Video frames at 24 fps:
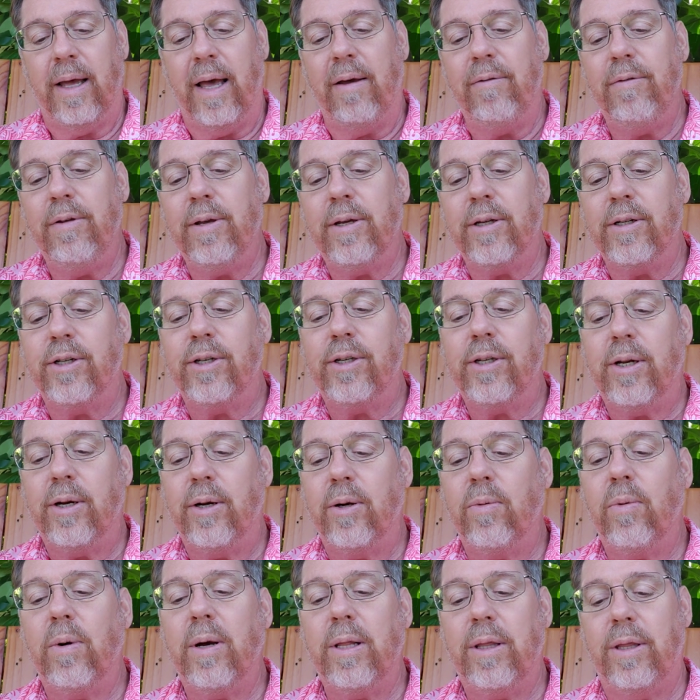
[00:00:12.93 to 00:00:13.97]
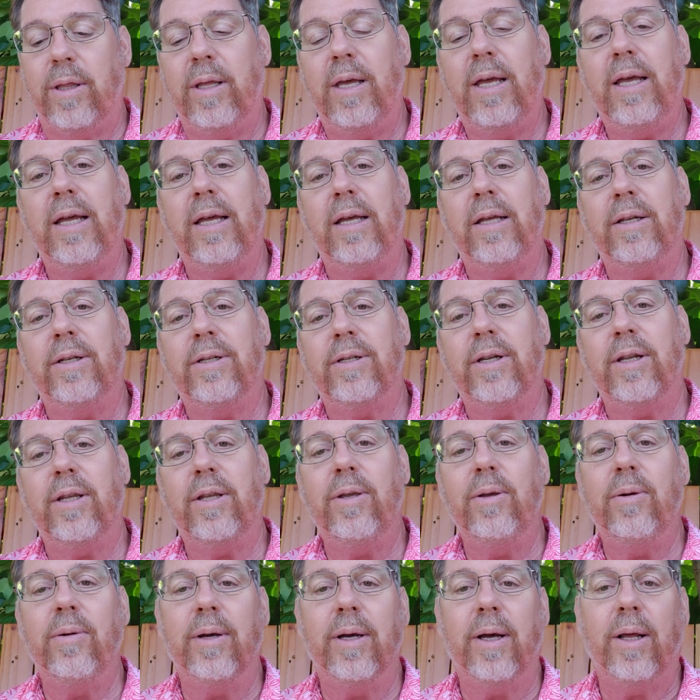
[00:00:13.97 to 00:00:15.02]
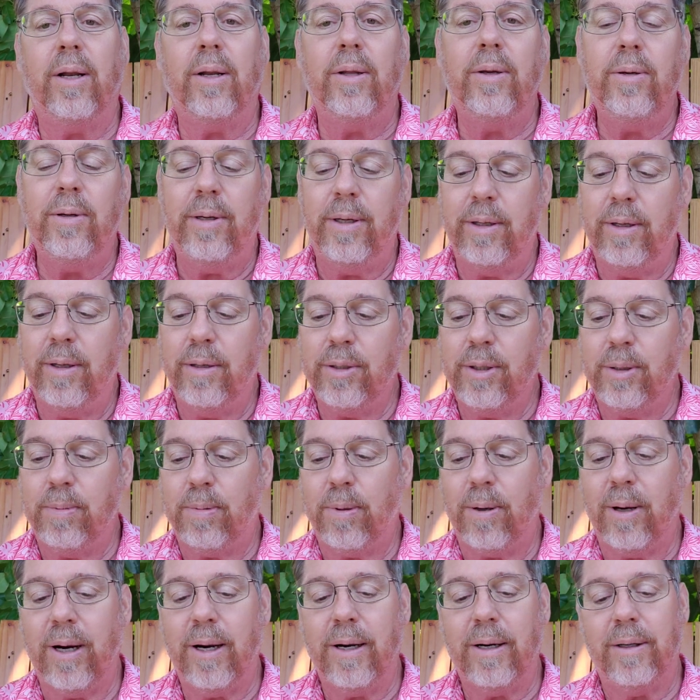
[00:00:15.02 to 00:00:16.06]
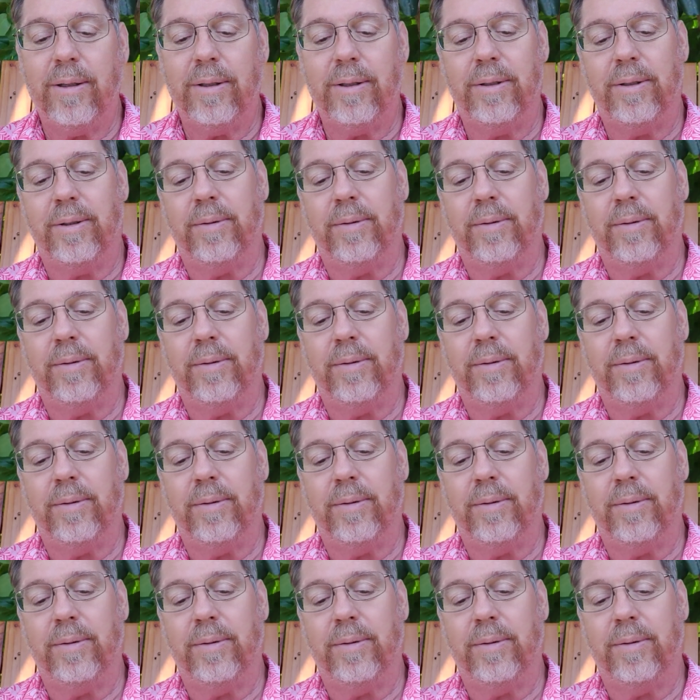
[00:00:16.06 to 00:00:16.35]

Have you considered what things that you include in those prayers?